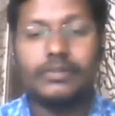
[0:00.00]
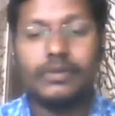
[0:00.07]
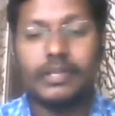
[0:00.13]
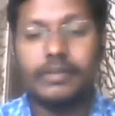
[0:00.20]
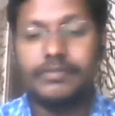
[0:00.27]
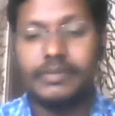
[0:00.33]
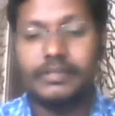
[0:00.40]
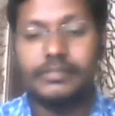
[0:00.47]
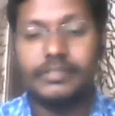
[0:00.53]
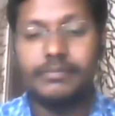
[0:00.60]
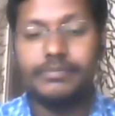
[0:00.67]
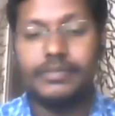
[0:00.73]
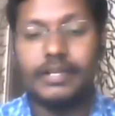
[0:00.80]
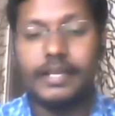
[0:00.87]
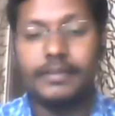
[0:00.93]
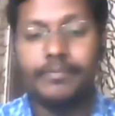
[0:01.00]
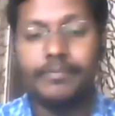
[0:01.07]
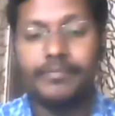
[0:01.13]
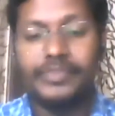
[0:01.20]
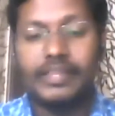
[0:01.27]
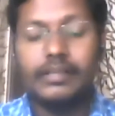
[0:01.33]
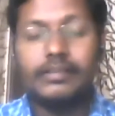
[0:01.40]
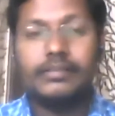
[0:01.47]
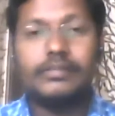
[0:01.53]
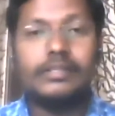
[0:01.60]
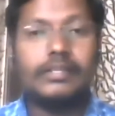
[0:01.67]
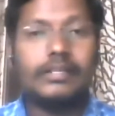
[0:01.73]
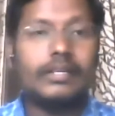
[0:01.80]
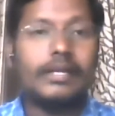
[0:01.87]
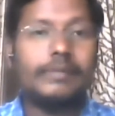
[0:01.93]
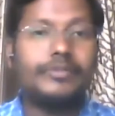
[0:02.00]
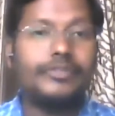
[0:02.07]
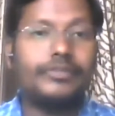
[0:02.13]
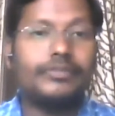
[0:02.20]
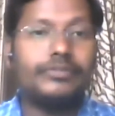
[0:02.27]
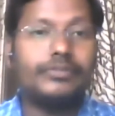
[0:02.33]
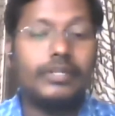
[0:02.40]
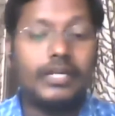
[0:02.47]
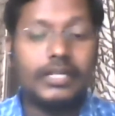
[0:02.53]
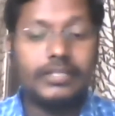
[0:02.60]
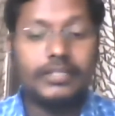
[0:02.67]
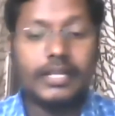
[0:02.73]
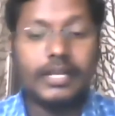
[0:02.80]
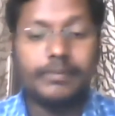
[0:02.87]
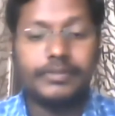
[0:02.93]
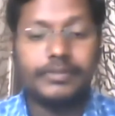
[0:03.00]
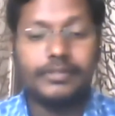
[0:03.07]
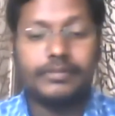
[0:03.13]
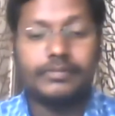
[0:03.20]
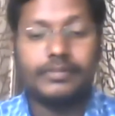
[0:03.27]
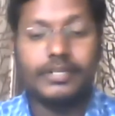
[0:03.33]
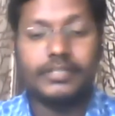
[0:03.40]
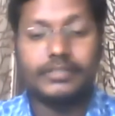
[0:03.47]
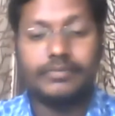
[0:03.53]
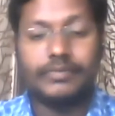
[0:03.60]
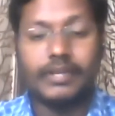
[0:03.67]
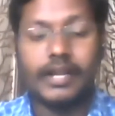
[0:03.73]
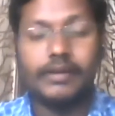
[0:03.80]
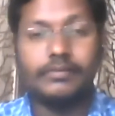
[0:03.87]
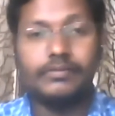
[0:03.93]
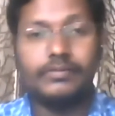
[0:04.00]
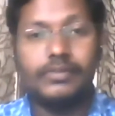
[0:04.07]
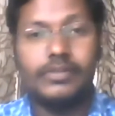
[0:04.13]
Okay, for example, like clerical aptitude, teaching aptitude test we have.